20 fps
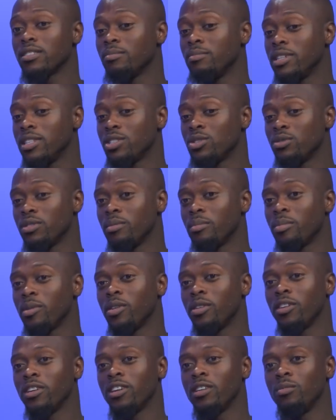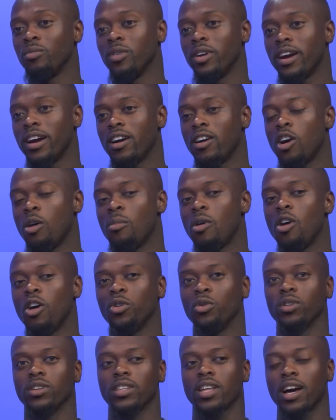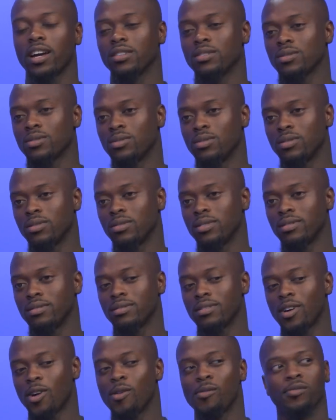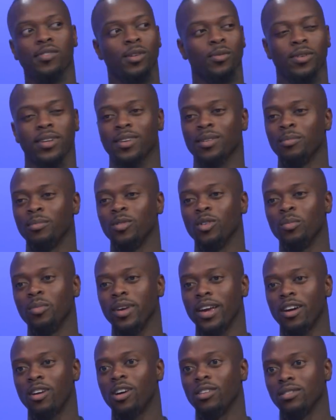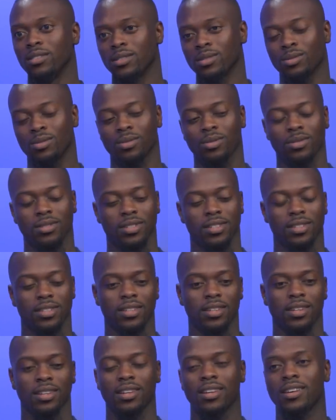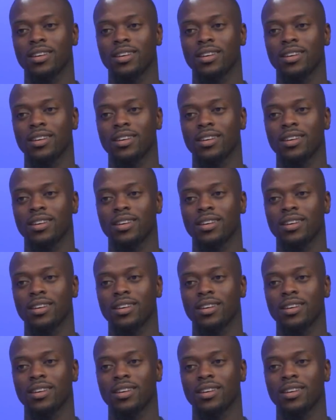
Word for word: Mentoring Program. We're at Omaha North High School, and hopefully we will be at all the schools in the